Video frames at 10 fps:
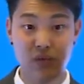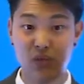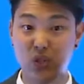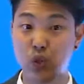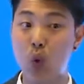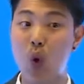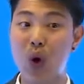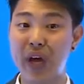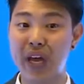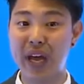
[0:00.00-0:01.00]
of
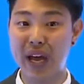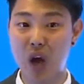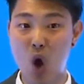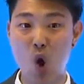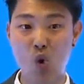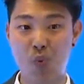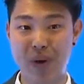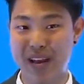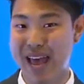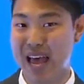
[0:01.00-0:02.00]
joy, hope,
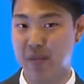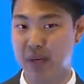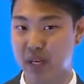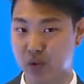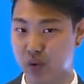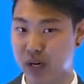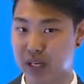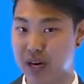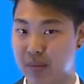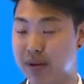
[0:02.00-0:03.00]
and happiness running
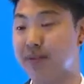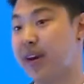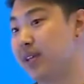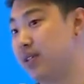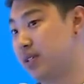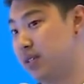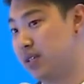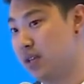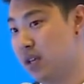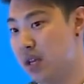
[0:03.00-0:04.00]
down my face
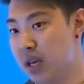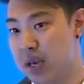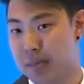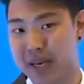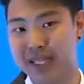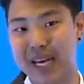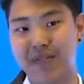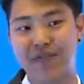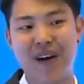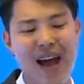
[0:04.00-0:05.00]
because I
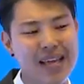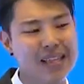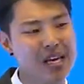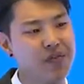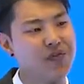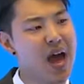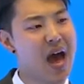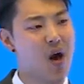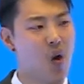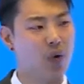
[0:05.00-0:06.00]
finally
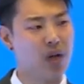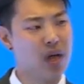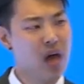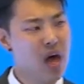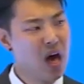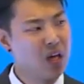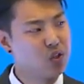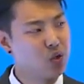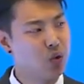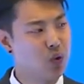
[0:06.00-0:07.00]
found a
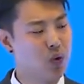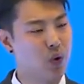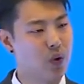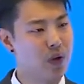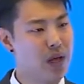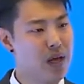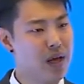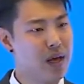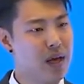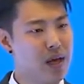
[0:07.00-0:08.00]
tool
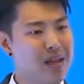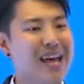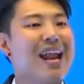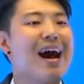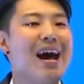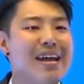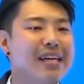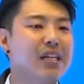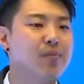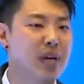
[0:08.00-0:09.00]
that I
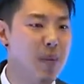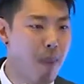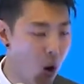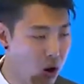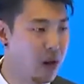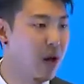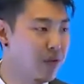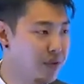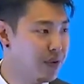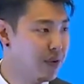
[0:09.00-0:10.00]
could be a part of,
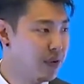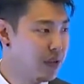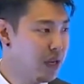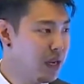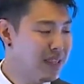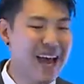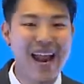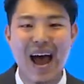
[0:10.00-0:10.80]
that